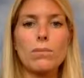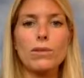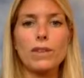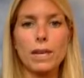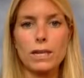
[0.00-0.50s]

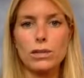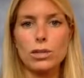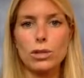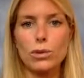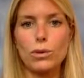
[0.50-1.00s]
moving
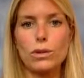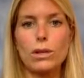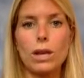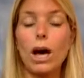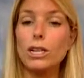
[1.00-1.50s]
into
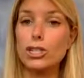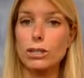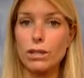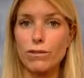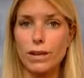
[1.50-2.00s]
larger
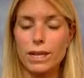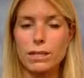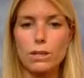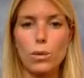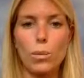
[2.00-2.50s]

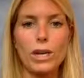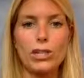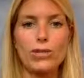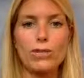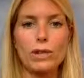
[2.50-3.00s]
defects,
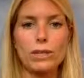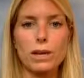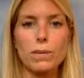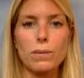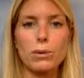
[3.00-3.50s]
which, for
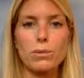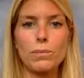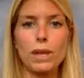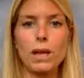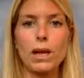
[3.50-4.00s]
example,
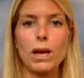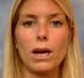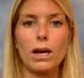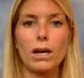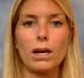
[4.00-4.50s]

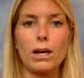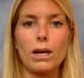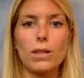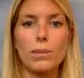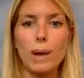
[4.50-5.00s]
the